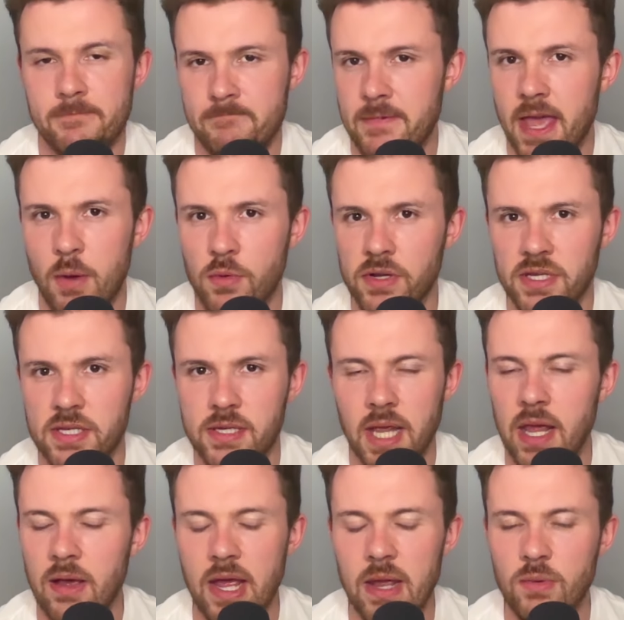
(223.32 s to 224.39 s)
He
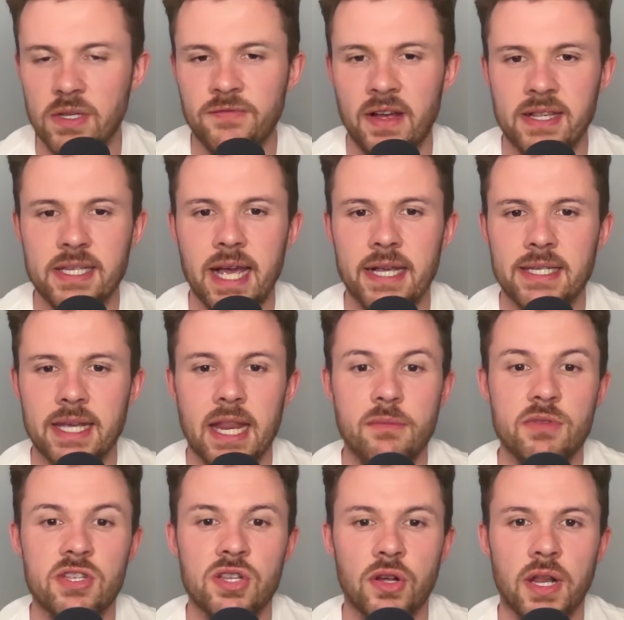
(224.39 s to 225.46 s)
was fantastic. Him
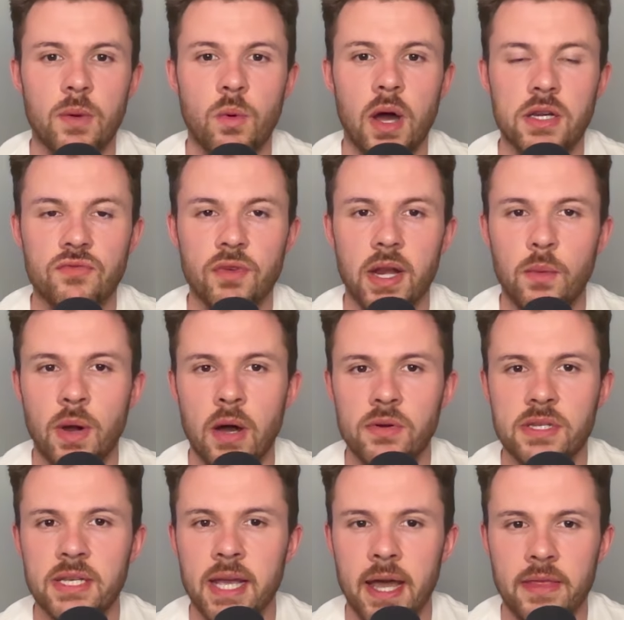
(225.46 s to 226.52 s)
and Sonny worked really well
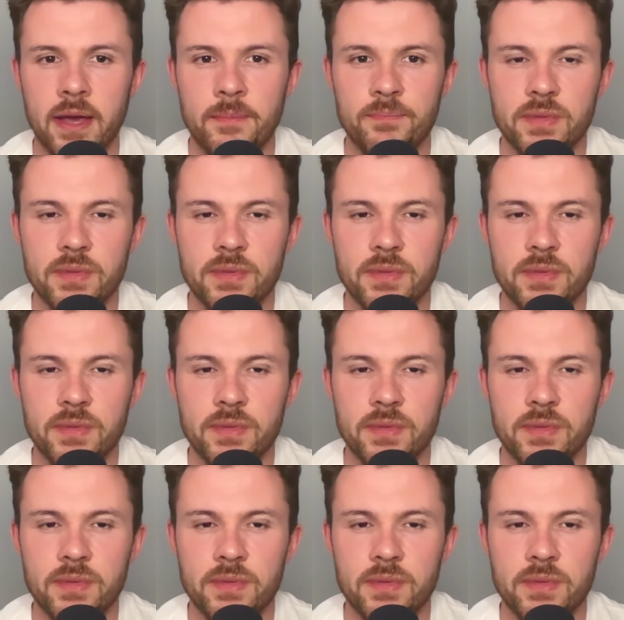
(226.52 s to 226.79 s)
together.